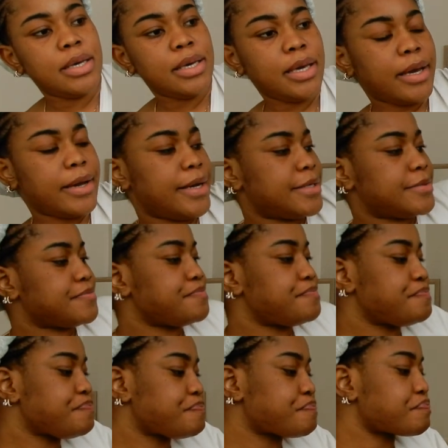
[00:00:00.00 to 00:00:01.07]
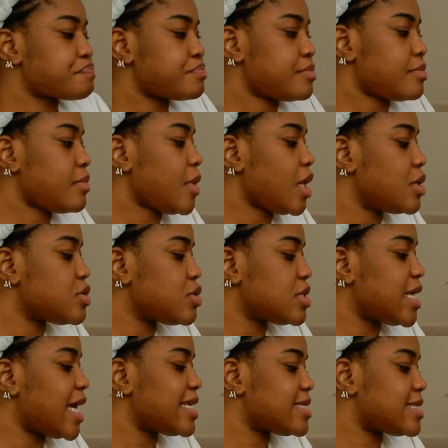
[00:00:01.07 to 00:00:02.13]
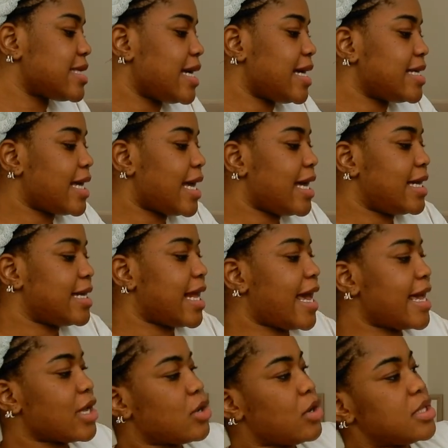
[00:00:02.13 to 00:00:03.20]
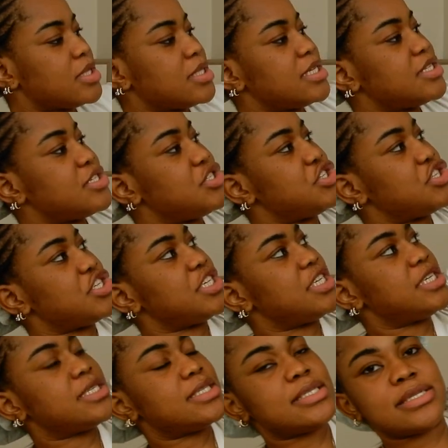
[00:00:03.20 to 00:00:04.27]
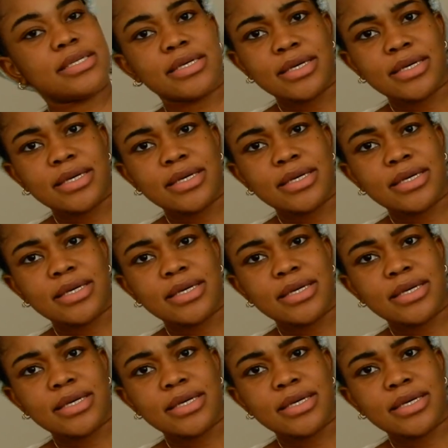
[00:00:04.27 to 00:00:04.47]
Yeah, so that's that. And I got this jean.